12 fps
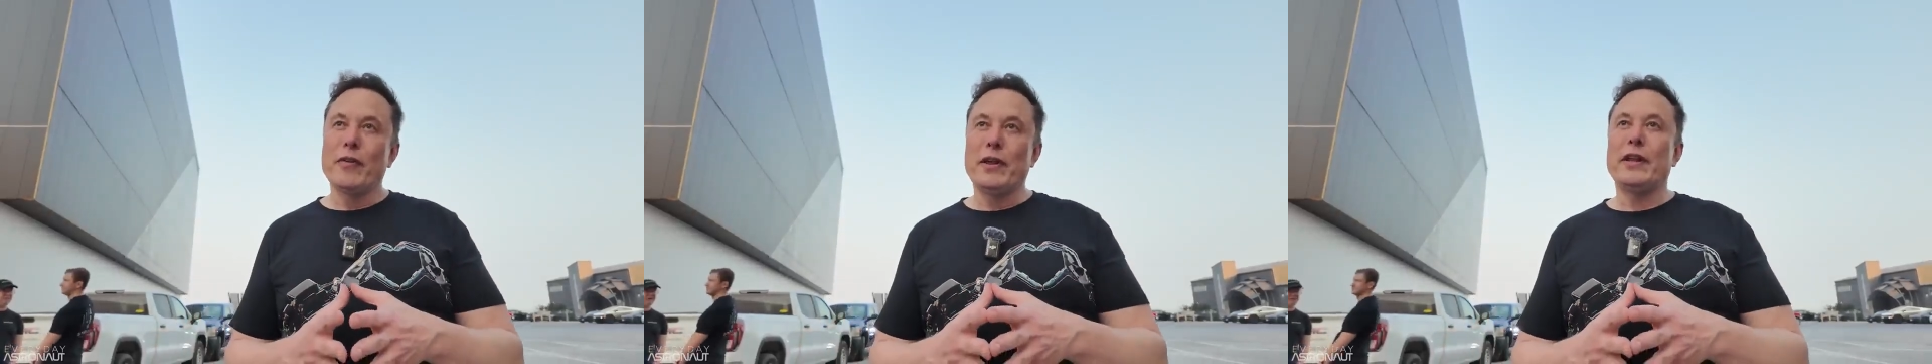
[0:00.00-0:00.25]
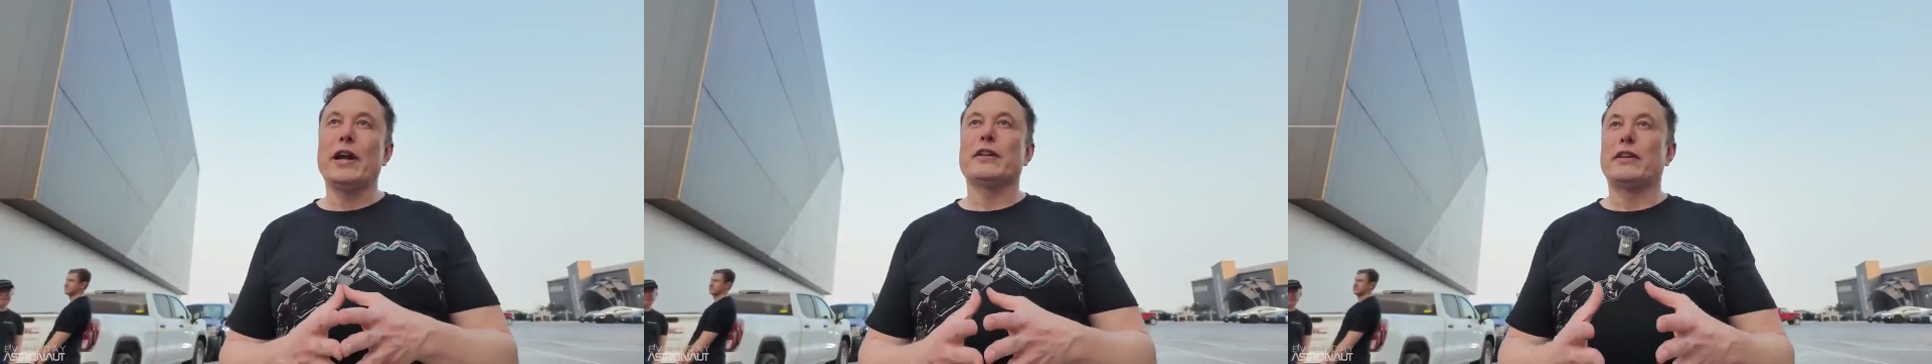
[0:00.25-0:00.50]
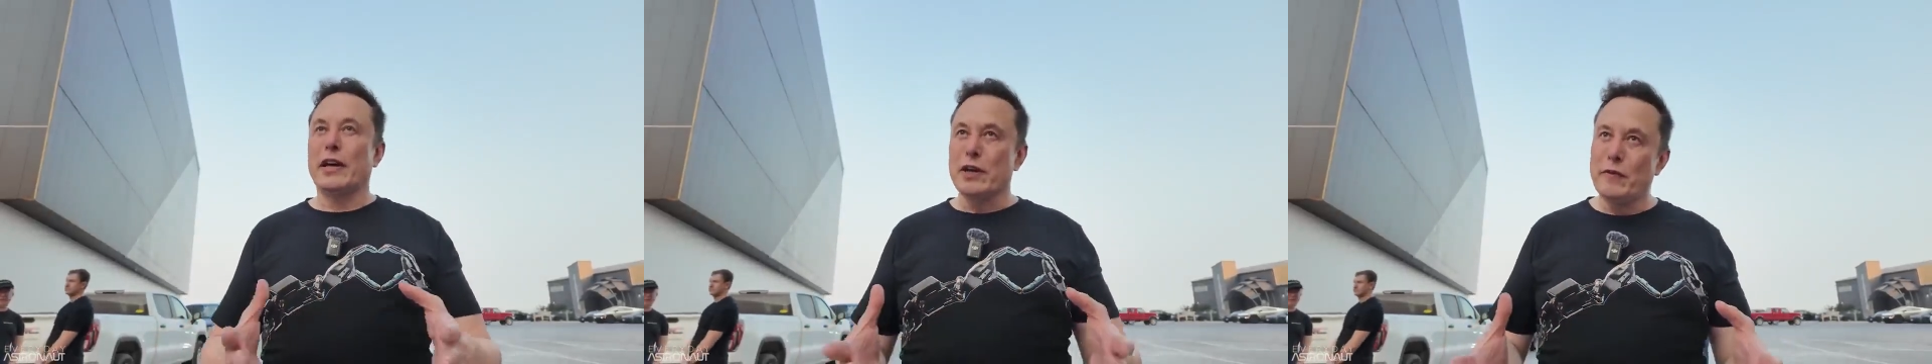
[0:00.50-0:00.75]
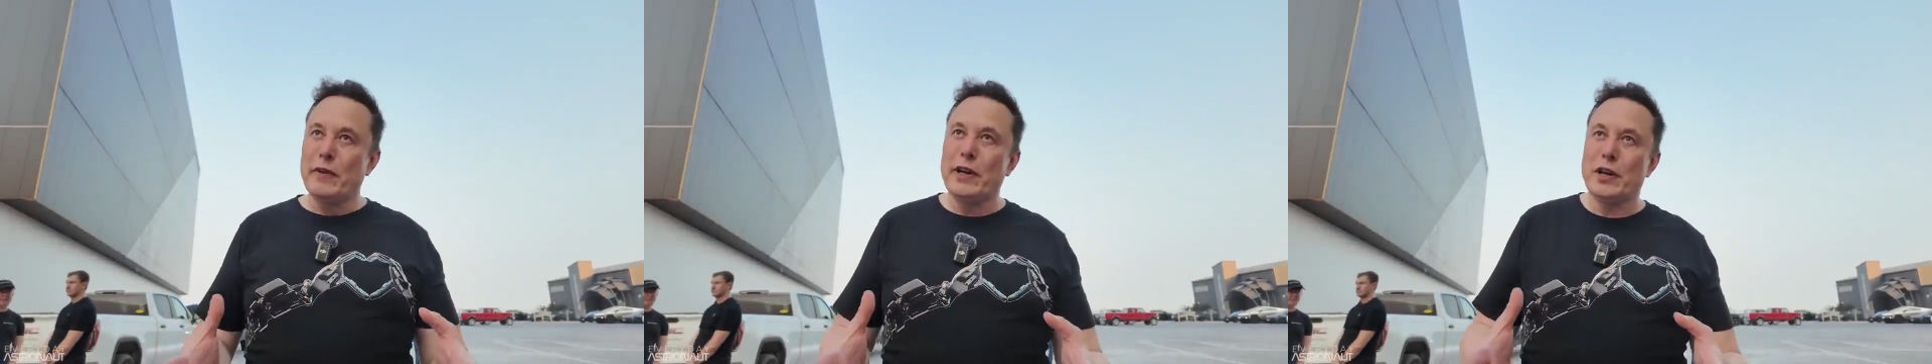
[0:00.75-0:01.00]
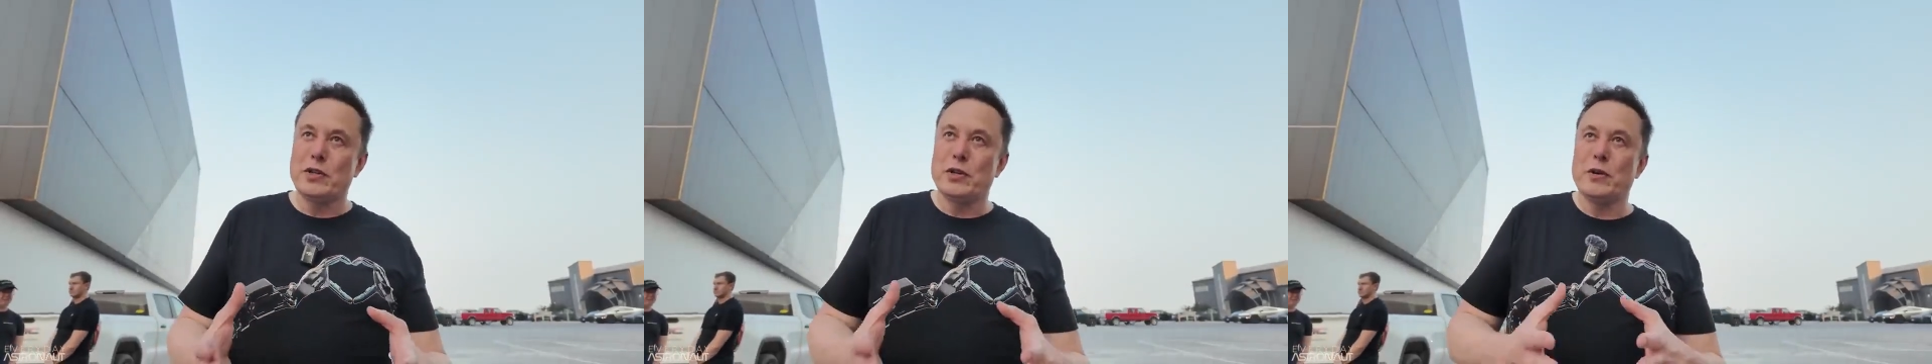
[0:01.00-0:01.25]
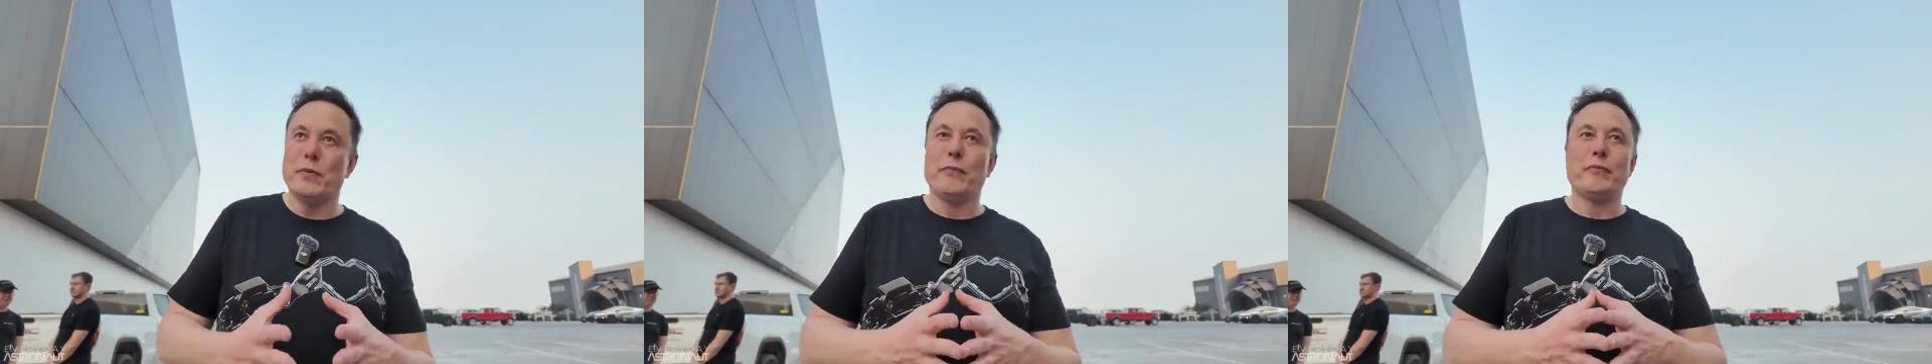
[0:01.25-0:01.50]
then that that could be an
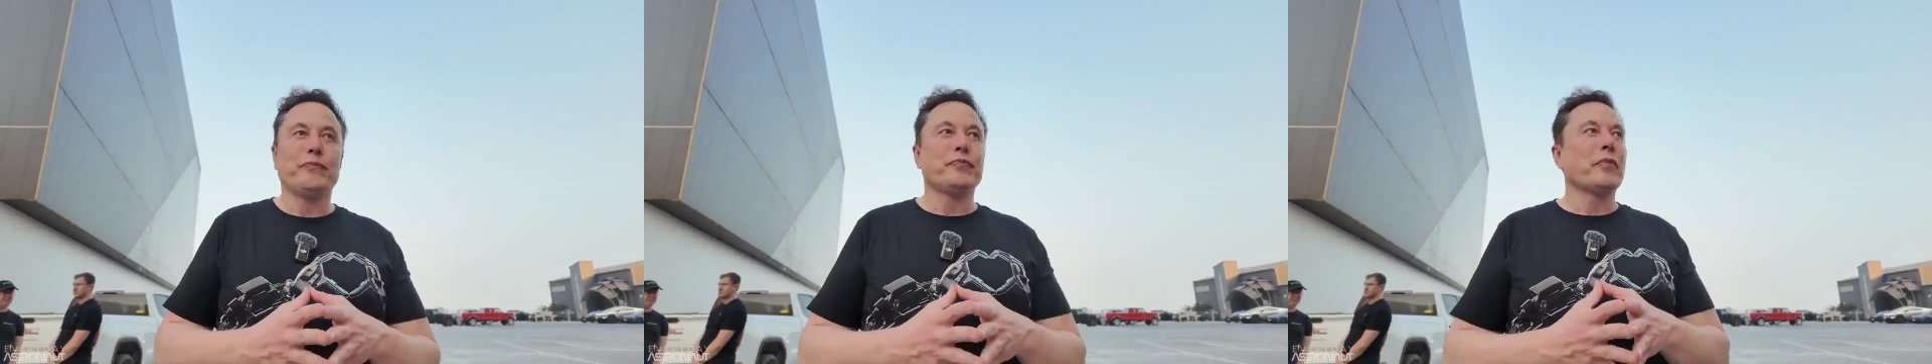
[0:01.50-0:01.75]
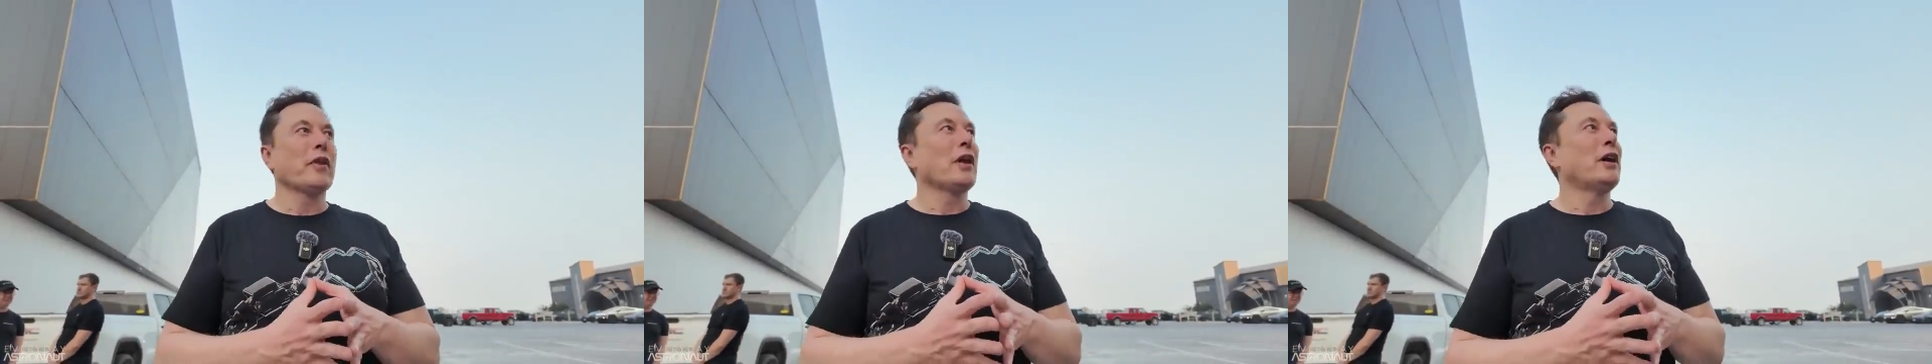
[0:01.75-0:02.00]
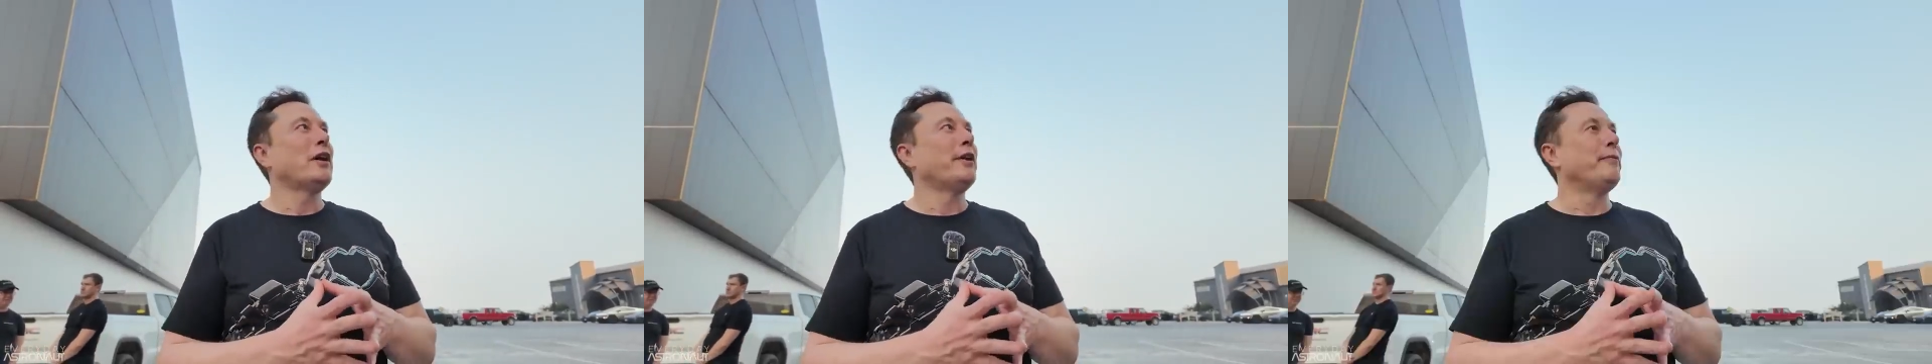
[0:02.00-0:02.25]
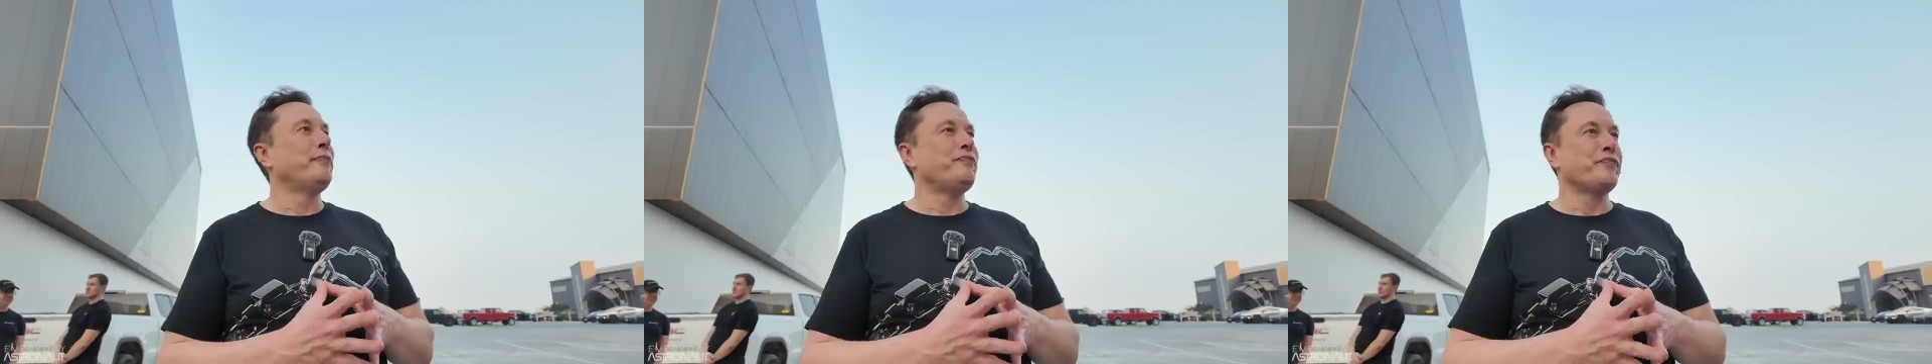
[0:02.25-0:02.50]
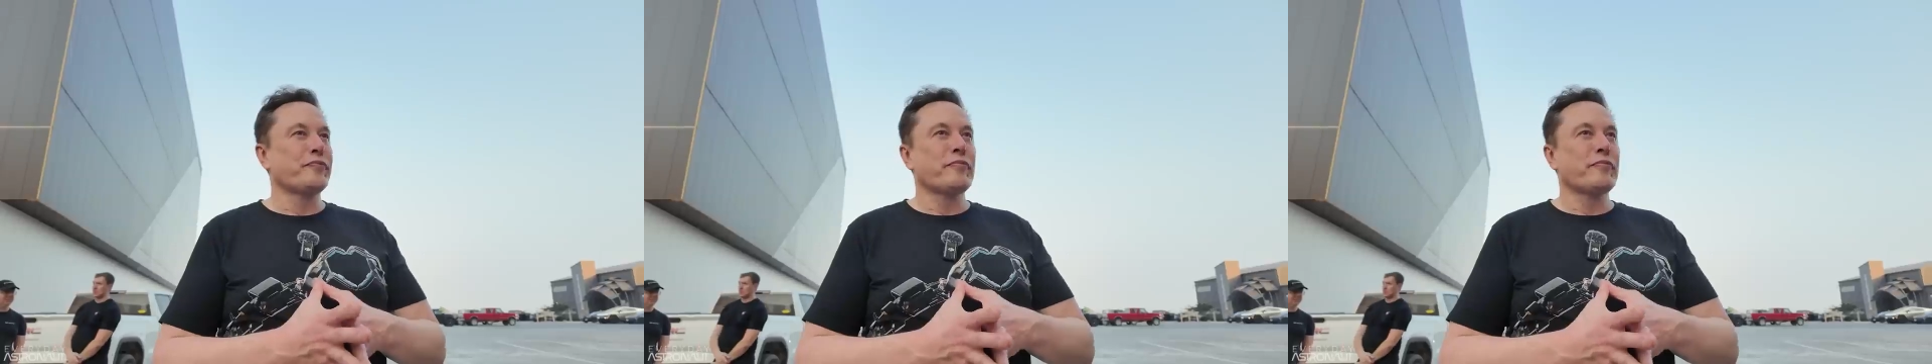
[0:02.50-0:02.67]
issue. Right. Um,